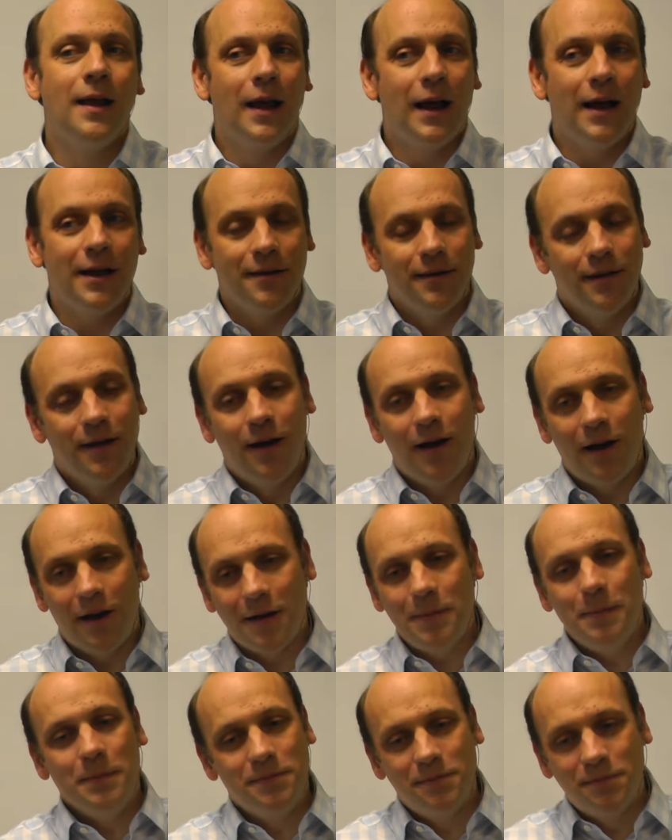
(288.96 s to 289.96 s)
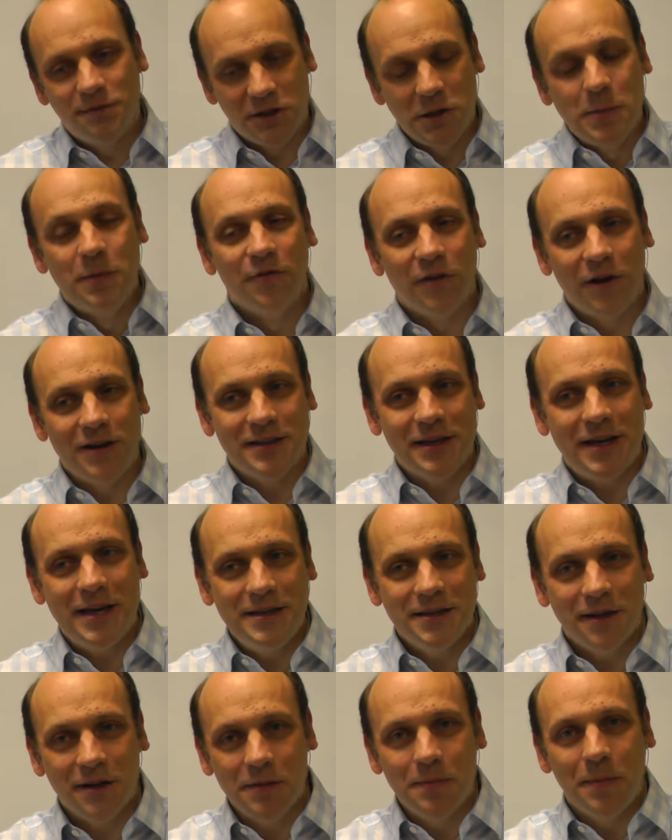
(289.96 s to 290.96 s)
And I'm supervising,
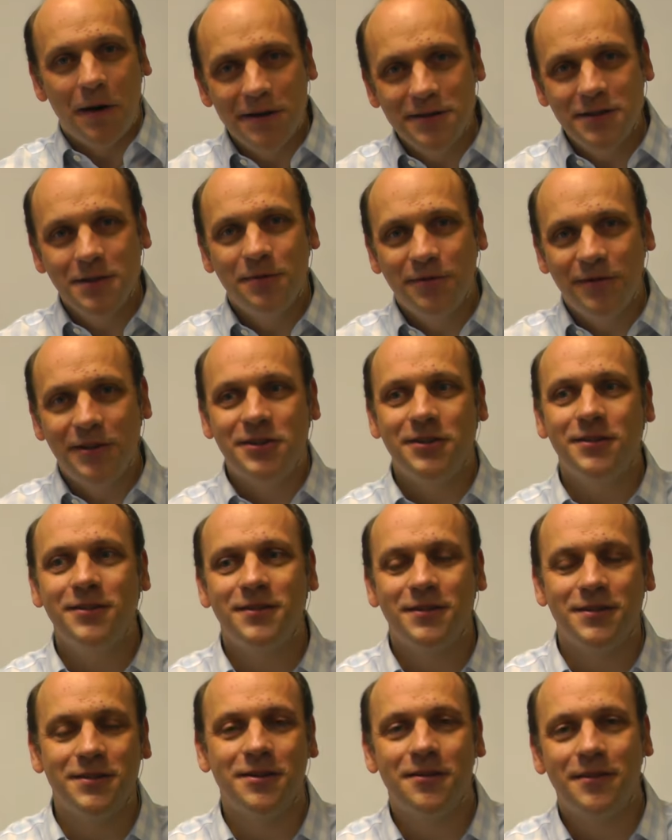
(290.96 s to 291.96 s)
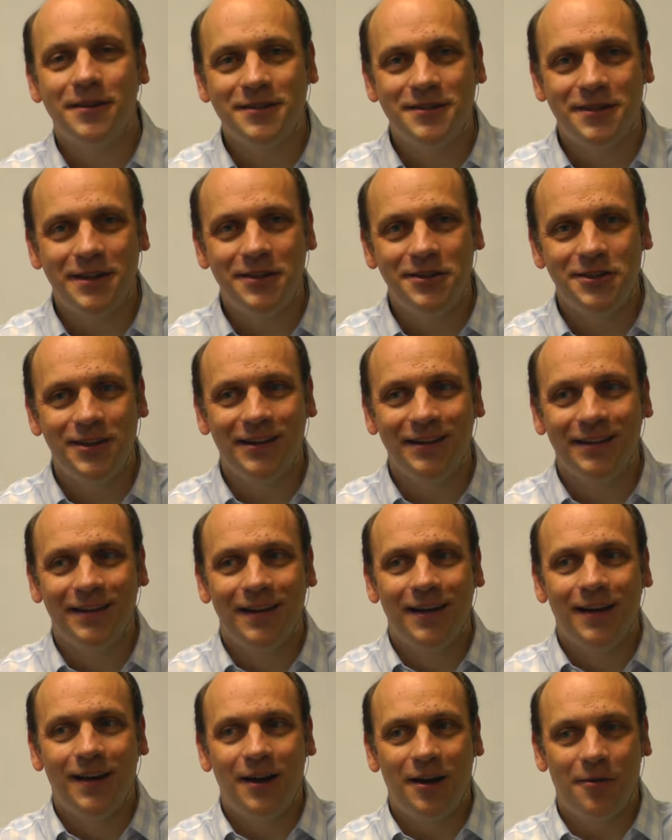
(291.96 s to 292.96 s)
he's under my supervision to do this teaching,
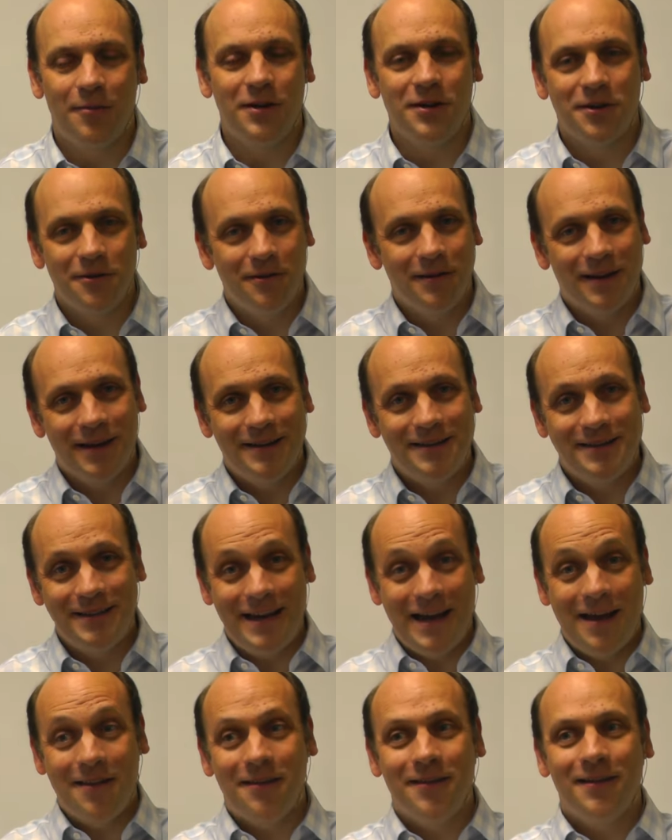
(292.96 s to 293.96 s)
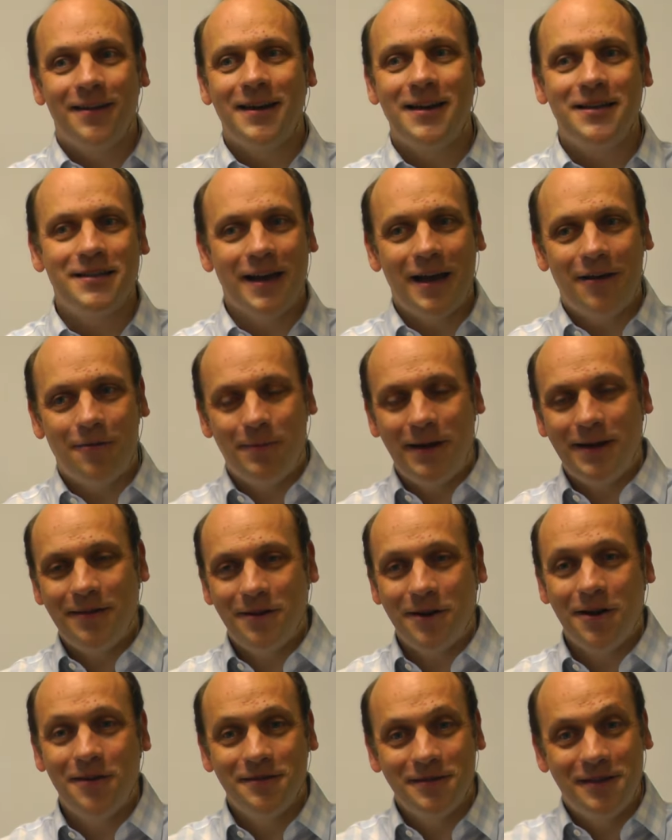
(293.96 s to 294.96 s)
and we're doing it together. He's helped make
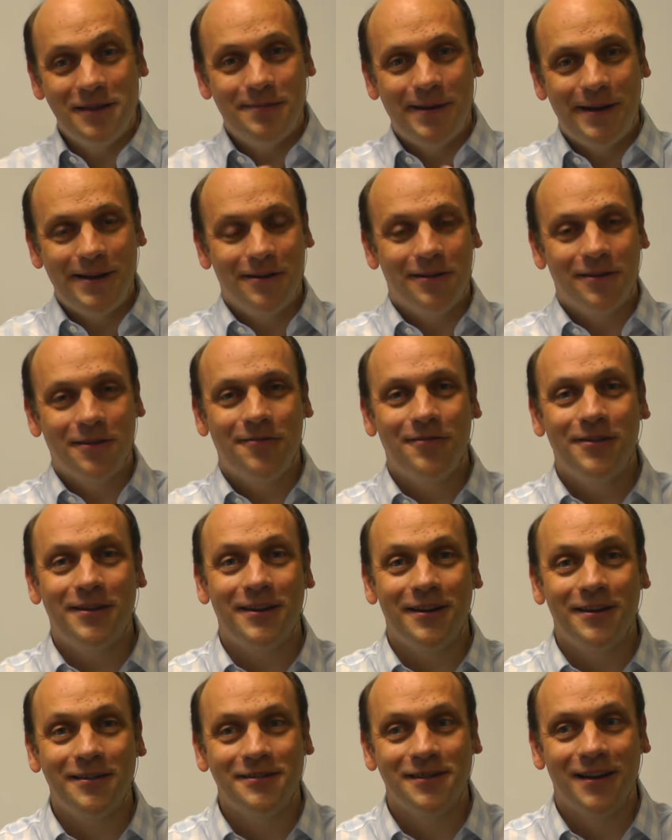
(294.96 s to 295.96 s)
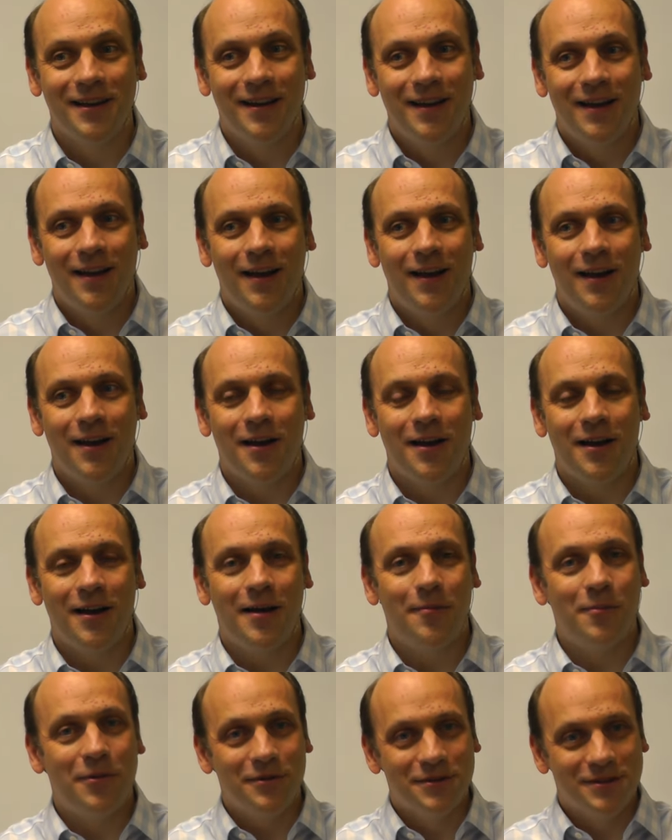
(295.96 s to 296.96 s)
the notes, he's made a lot of the videos,
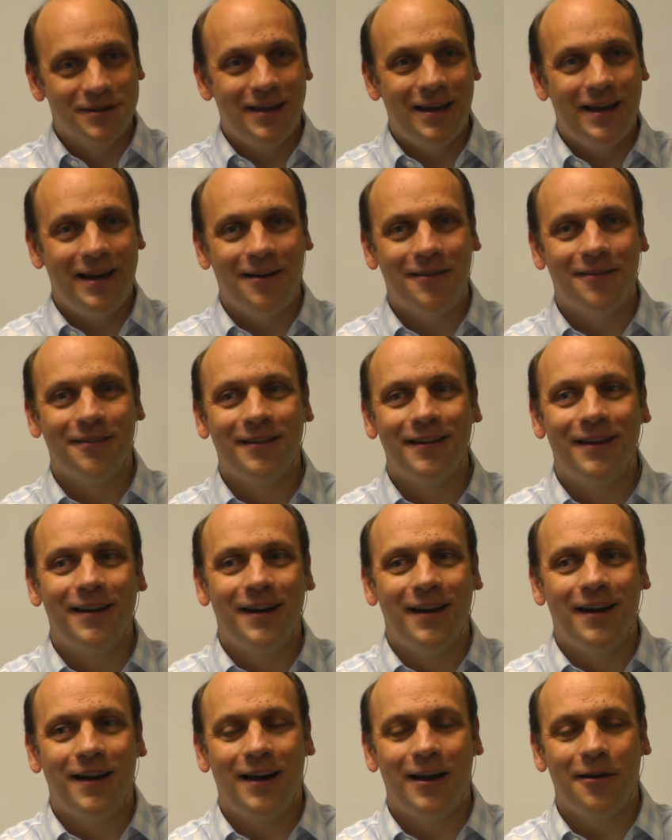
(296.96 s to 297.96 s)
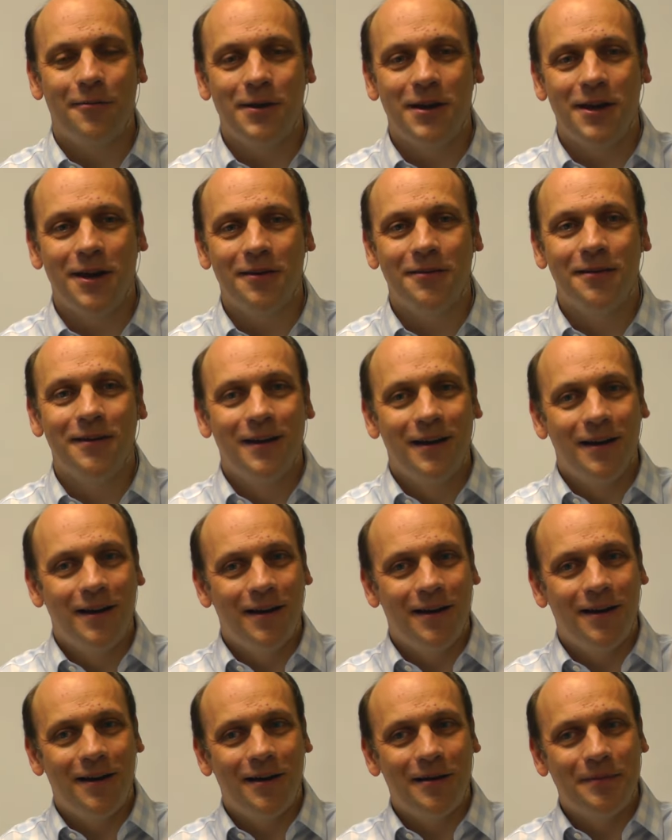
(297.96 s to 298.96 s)
and we'll see how we go.
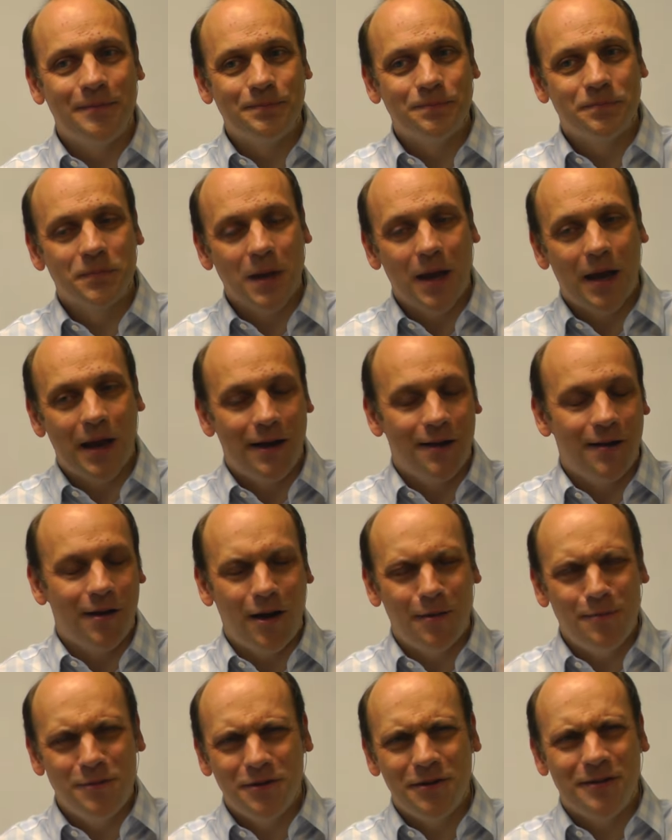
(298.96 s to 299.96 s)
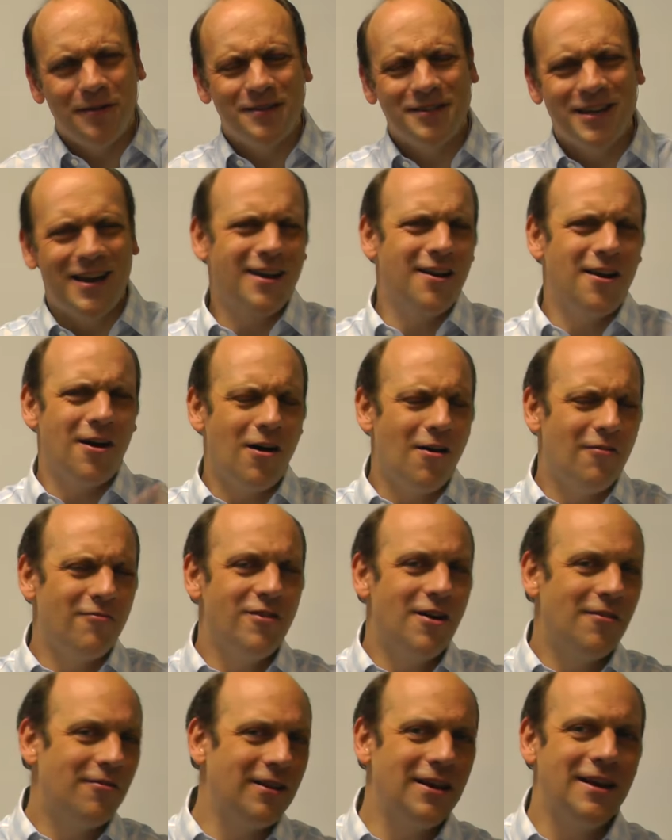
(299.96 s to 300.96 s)
And I'm doing the second half,
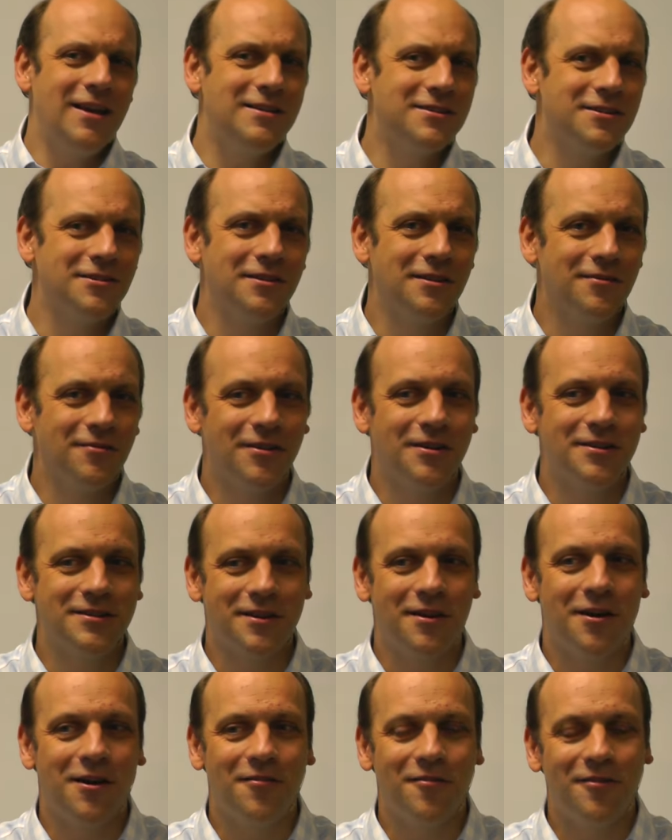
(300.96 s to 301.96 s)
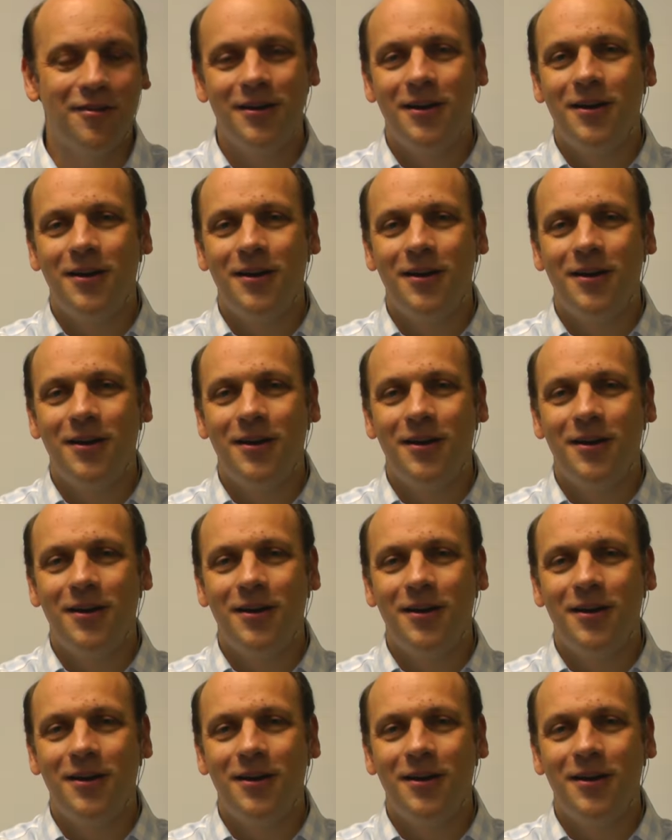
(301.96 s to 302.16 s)
roughly, he's doing the first half